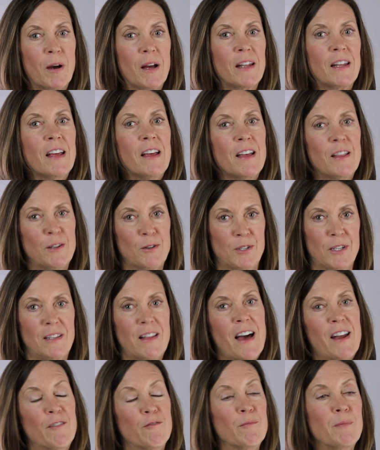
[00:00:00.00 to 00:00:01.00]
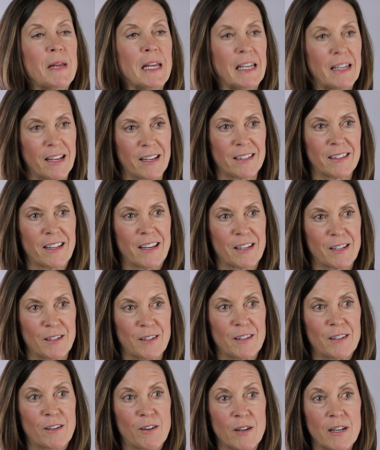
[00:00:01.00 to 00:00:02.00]
but there's a lot of meaning that
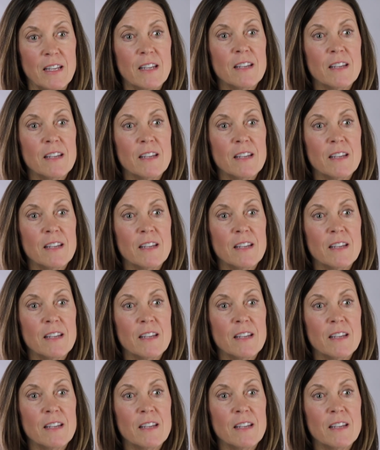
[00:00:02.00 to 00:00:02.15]
could